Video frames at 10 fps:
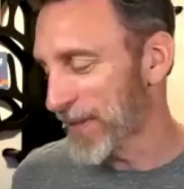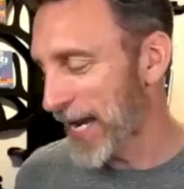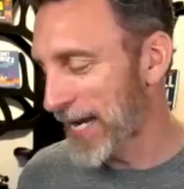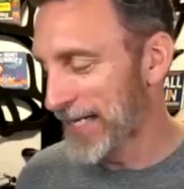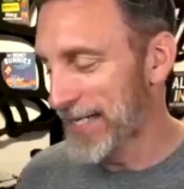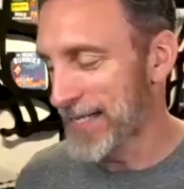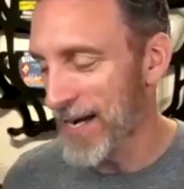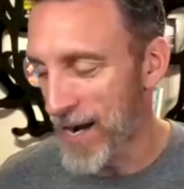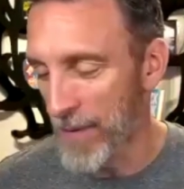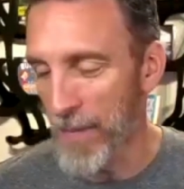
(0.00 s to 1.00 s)
And
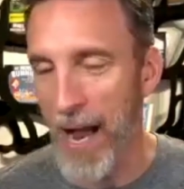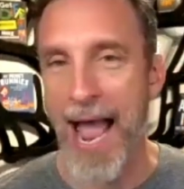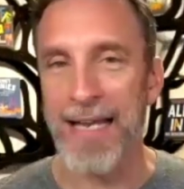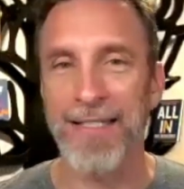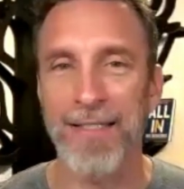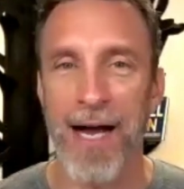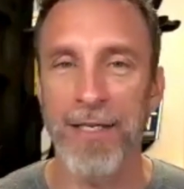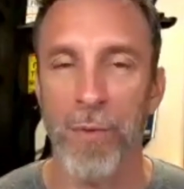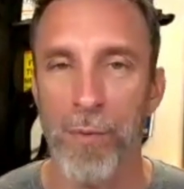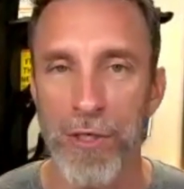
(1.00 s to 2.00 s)
um, I asked these guys,
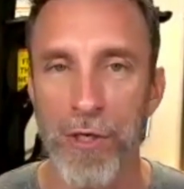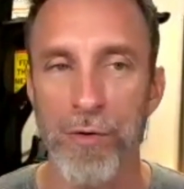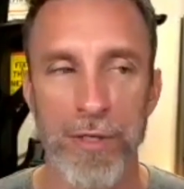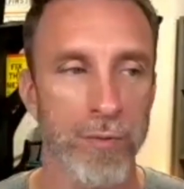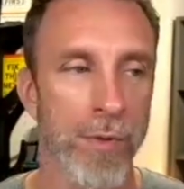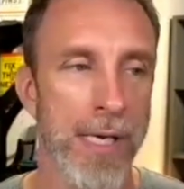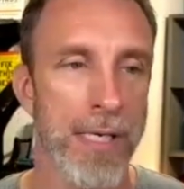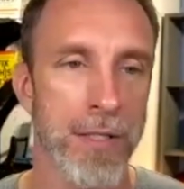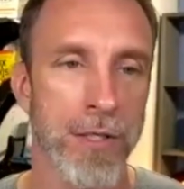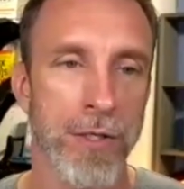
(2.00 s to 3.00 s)
what we do is,
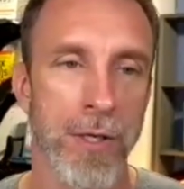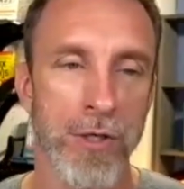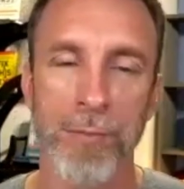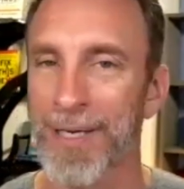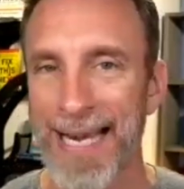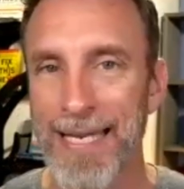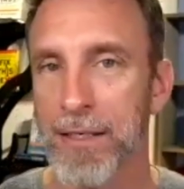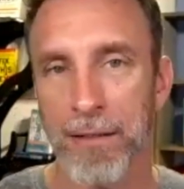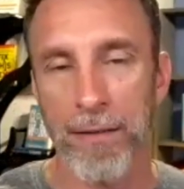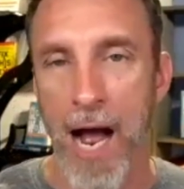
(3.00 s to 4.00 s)
is you can bring any
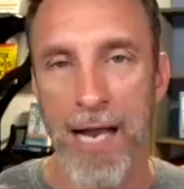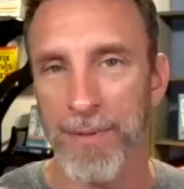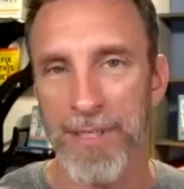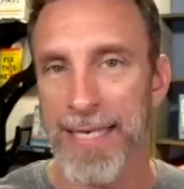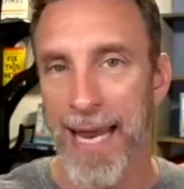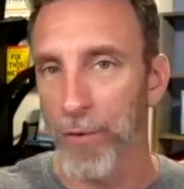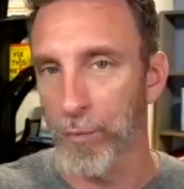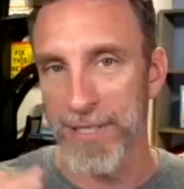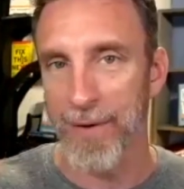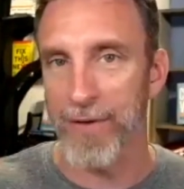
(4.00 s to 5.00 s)
concepts to the table and we
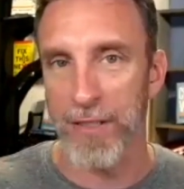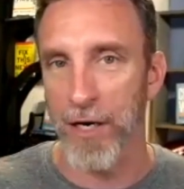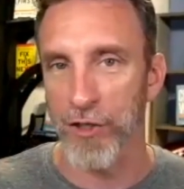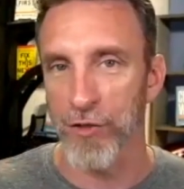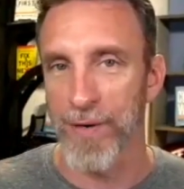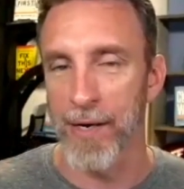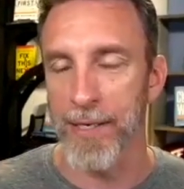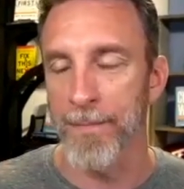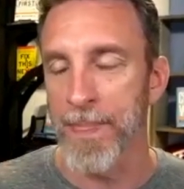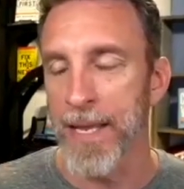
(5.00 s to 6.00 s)
just have a discussion around
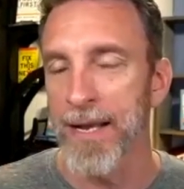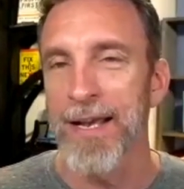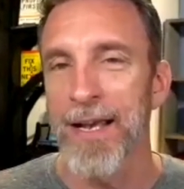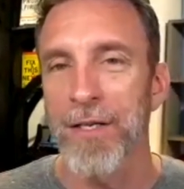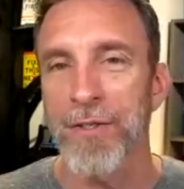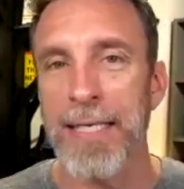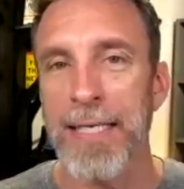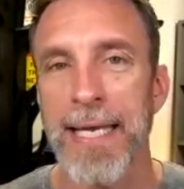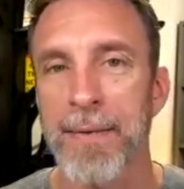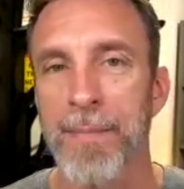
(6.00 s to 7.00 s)
it. So I
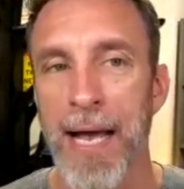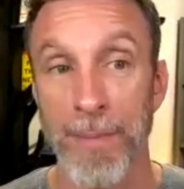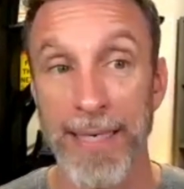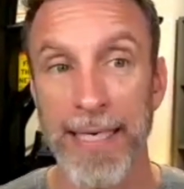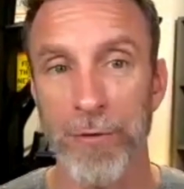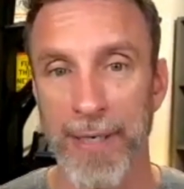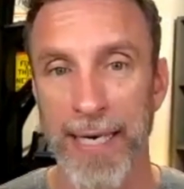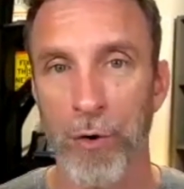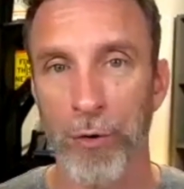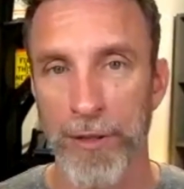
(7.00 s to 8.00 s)
said, as my kids were getting
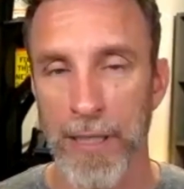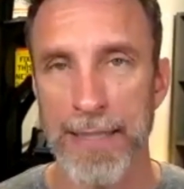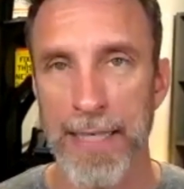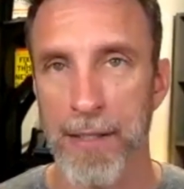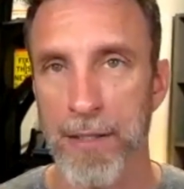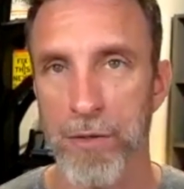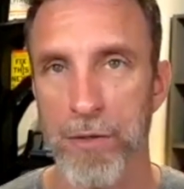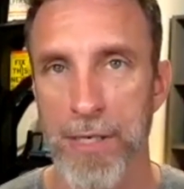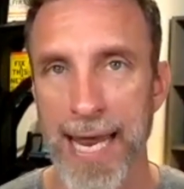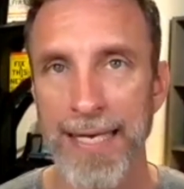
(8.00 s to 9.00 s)
older, I said,
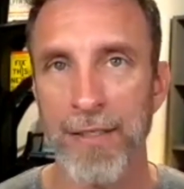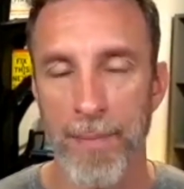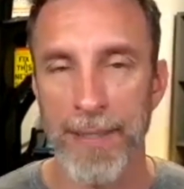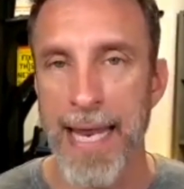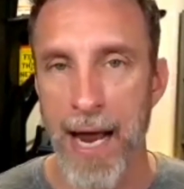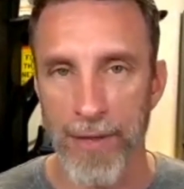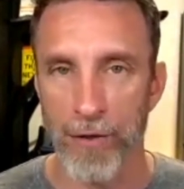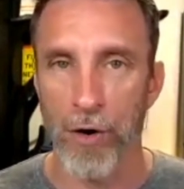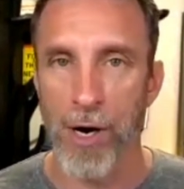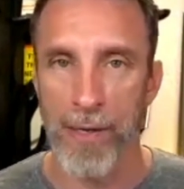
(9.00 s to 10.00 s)
the day's coming now that they're
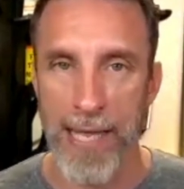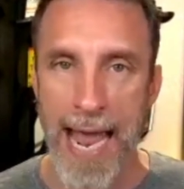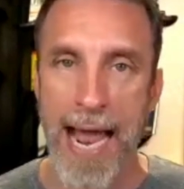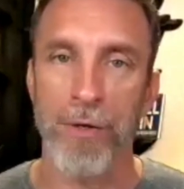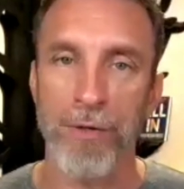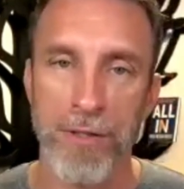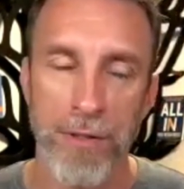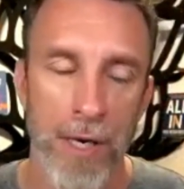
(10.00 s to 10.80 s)
all out of the house.